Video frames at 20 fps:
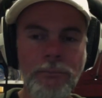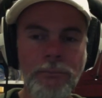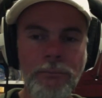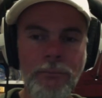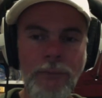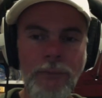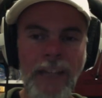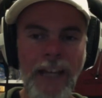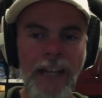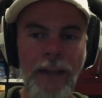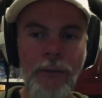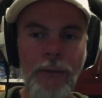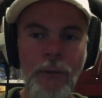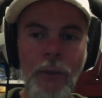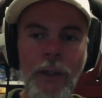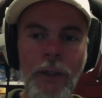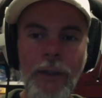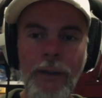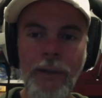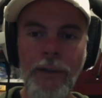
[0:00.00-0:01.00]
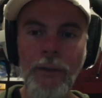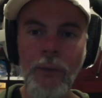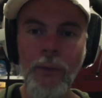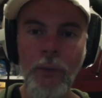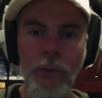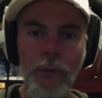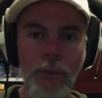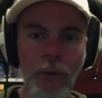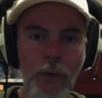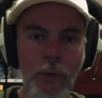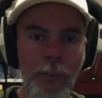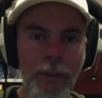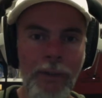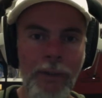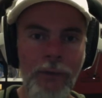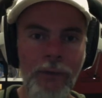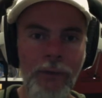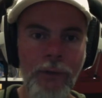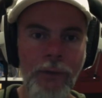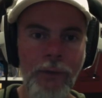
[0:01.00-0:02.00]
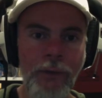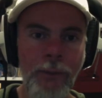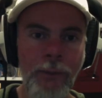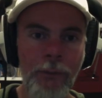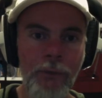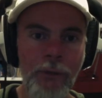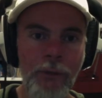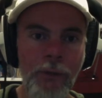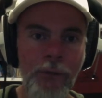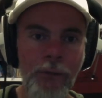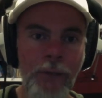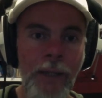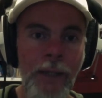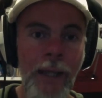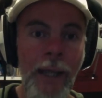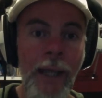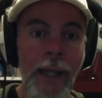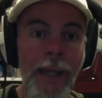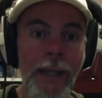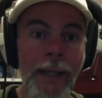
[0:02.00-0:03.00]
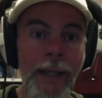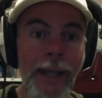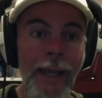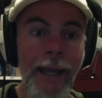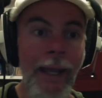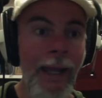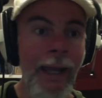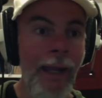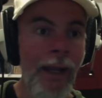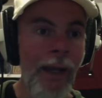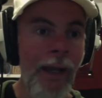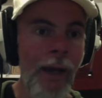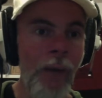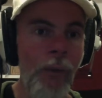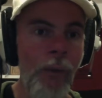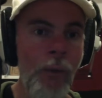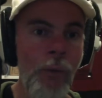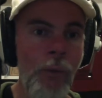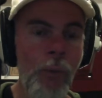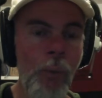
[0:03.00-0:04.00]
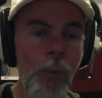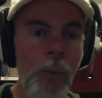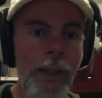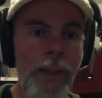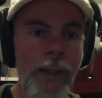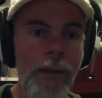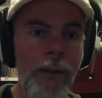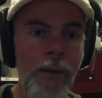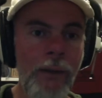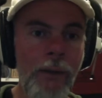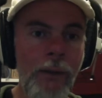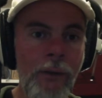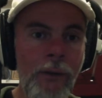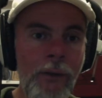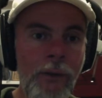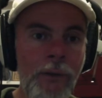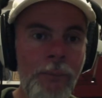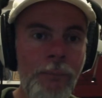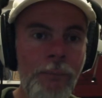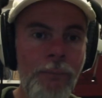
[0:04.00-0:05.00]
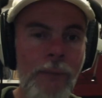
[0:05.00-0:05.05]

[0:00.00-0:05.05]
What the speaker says: Yeah, not the best demonstration. Now, the wind.